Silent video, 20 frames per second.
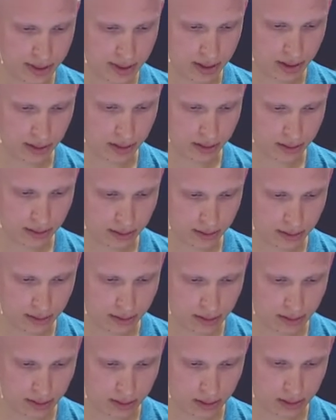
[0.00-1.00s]
Let's see here.
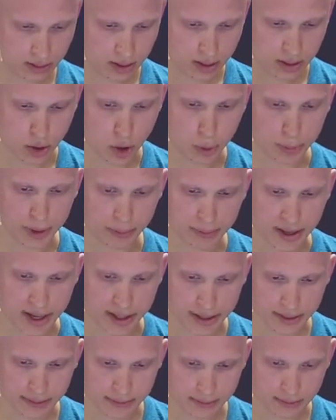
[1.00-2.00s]
Opening
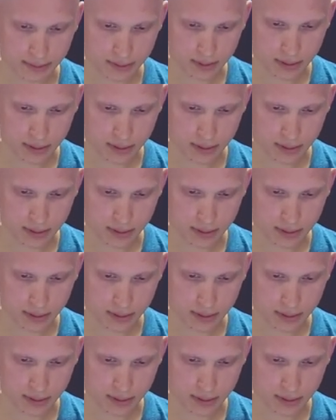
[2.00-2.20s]
bracket.